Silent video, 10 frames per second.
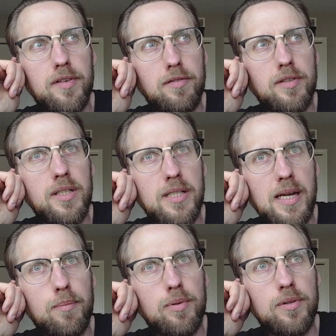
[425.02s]
every
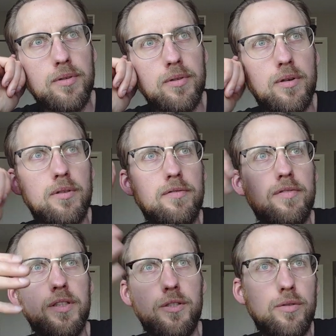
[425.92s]
exemplar of
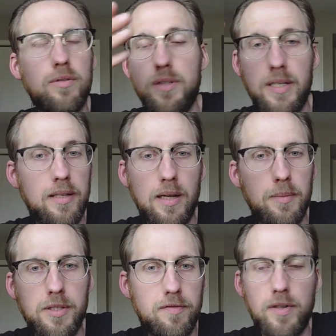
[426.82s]
a certain, say, Lamy
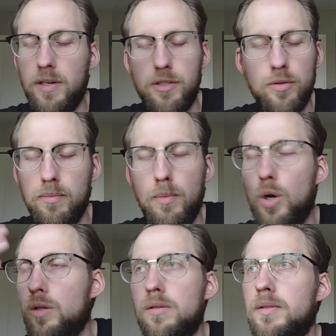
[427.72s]
Safari, a certain
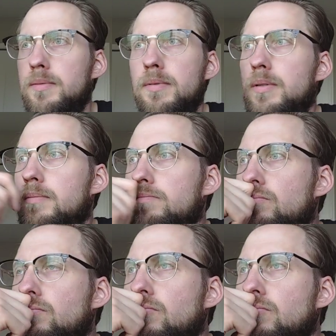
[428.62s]
model, um,